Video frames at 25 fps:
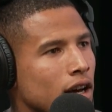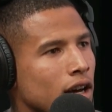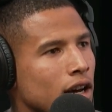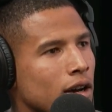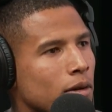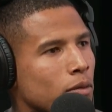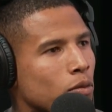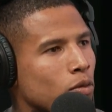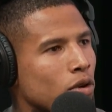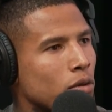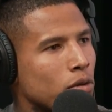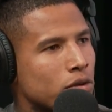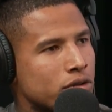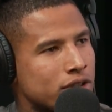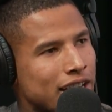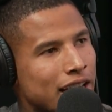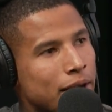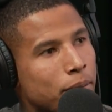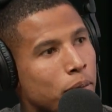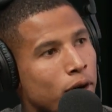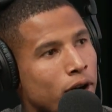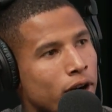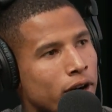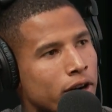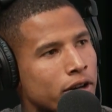What was
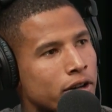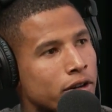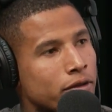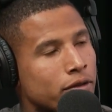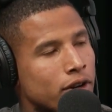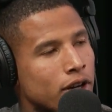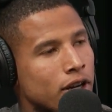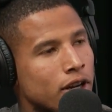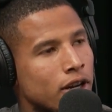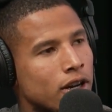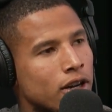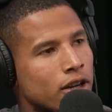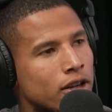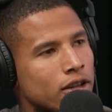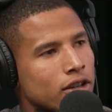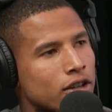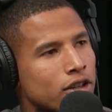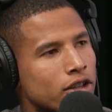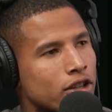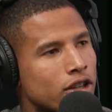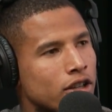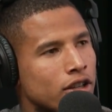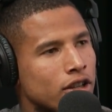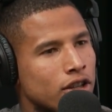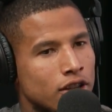that part of
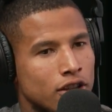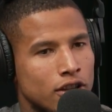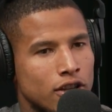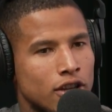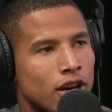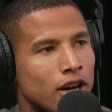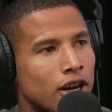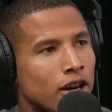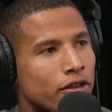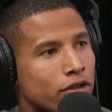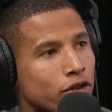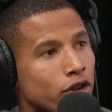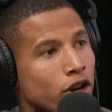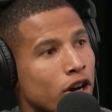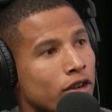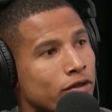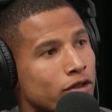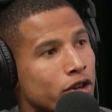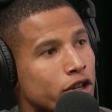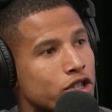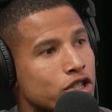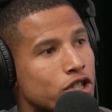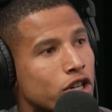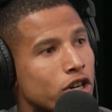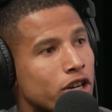
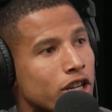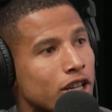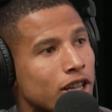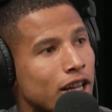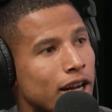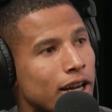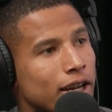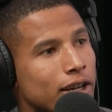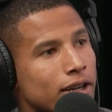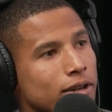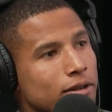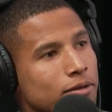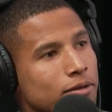your journey like?